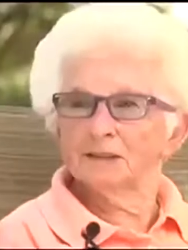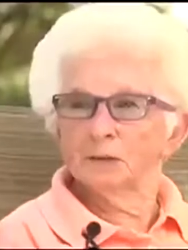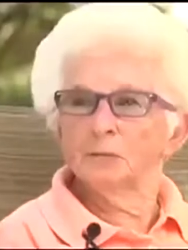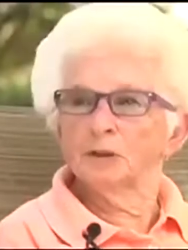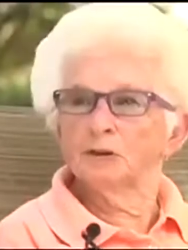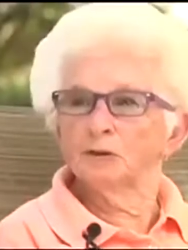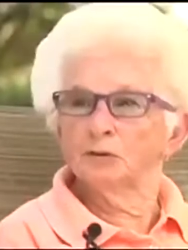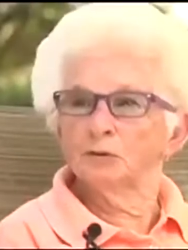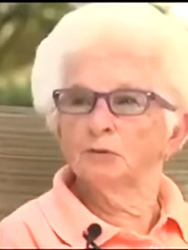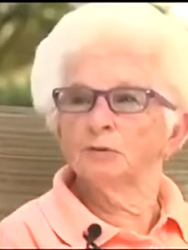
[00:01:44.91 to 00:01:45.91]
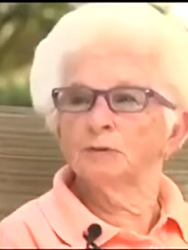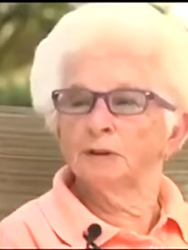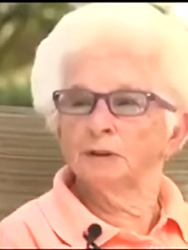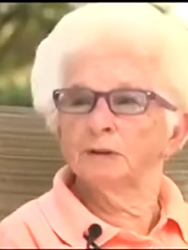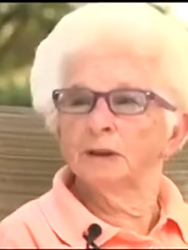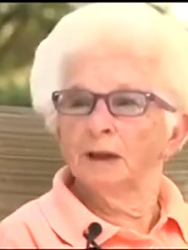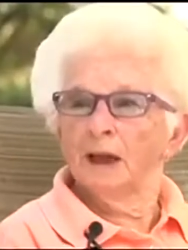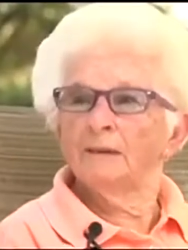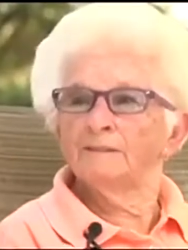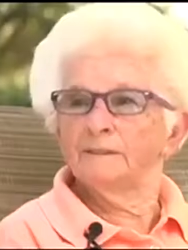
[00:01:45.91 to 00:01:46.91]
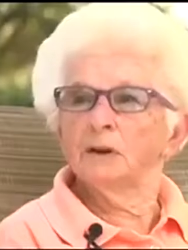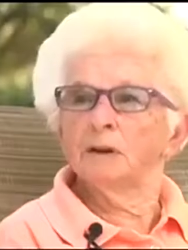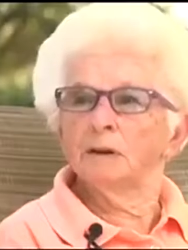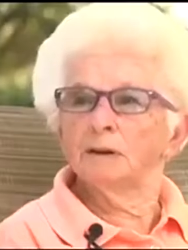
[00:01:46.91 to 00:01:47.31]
something to do to have fun.